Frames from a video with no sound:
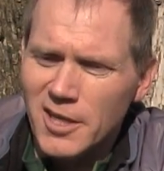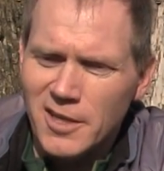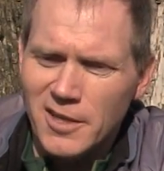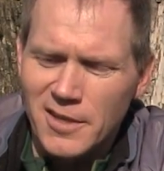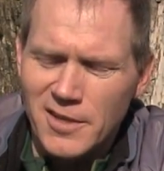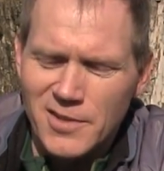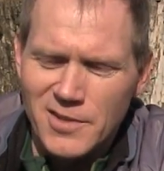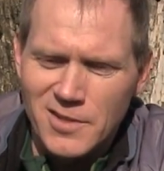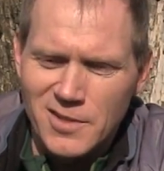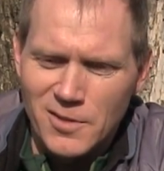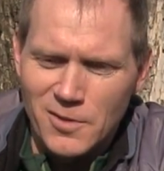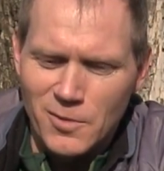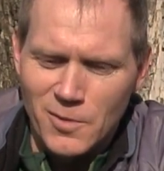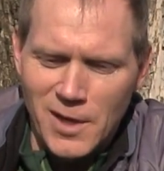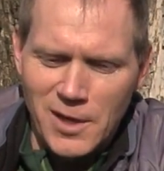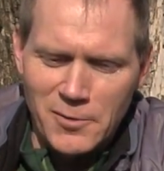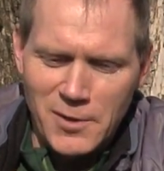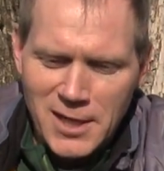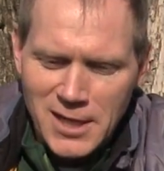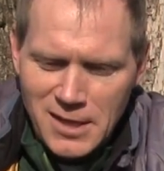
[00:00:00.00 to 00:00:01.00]
And so
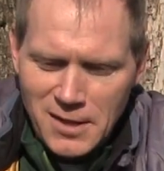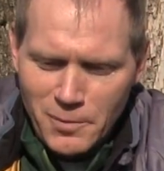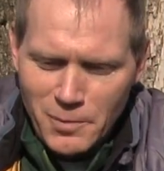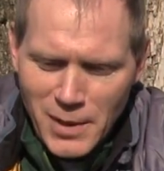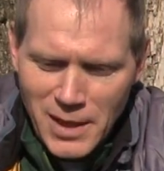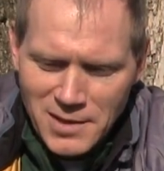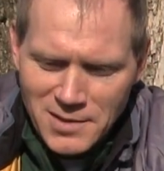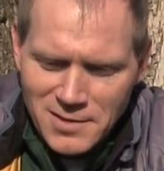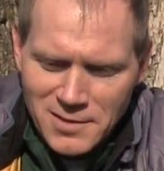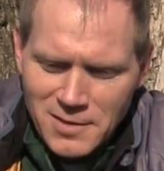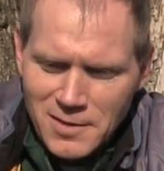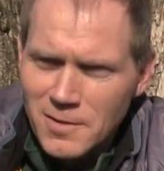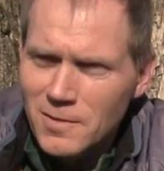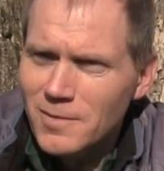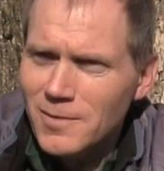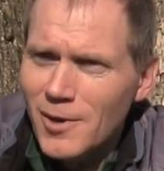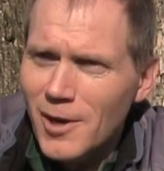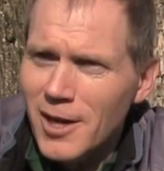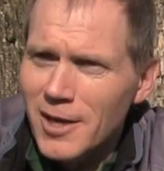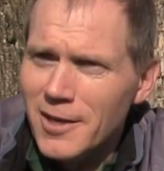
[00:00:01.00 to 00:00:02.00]
I would get a basin
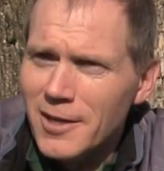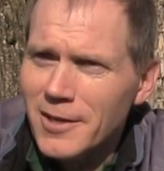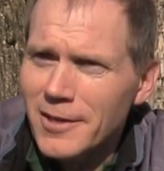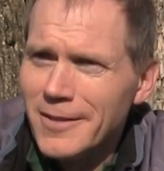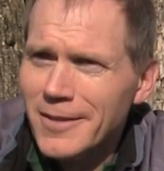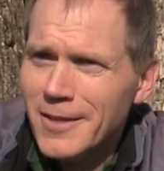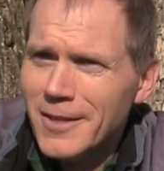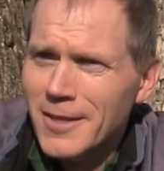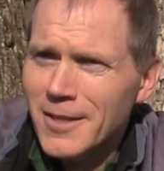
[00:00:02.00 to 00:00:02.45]
of water,